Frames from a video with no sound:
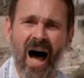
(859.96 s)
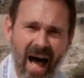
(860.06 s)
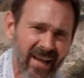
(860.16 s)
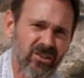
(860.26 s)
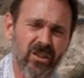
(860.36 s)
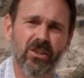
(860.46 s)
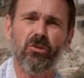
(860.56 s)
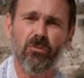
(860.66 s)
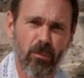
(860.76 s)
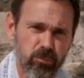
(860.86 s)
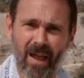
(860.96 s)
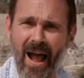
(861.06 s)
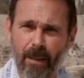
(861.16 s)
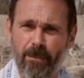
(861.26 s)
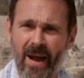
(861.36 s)
hostage through
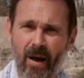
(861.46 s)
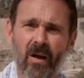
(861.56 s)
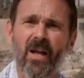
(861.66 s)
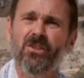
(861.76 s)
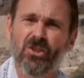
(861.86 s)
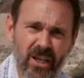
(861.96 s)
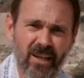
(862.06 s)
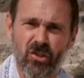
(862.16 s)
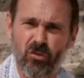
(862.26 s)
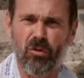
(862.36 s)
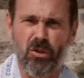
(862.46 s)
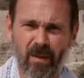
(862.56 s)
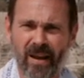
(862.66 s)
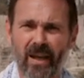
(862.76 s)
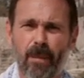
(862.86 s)
blackmail. Jesus was
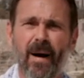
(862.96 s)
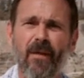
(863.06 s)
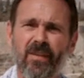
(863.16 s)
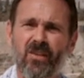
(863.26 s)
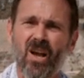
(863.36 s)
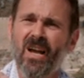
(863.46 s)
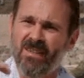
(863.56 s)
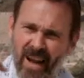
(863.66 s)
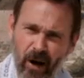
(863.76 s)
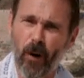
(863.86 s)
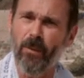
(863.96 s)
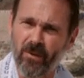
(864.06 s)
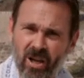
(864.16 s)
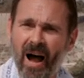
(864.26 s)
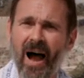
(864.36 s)
speaking about this terrible
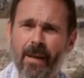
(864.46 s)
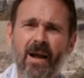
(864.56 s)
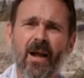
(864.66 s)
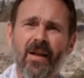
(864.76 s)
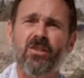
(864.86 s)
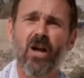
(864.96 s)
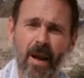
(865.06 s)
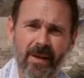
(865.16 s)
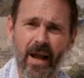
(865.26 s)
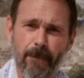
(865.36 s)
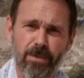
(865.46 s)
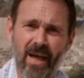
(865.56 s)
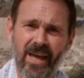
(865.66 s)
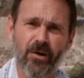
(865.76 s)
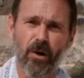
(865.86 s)
time that's coming on
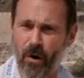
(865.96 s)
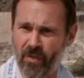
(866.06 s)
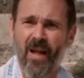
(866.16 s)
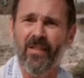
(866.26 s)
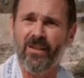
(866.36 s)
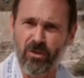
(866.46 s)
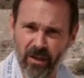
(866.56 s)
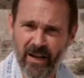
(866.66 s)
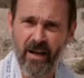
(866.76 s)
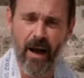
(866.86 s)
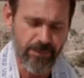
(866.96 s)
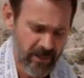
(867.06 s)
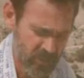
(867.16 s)
planet Earth that's leading up to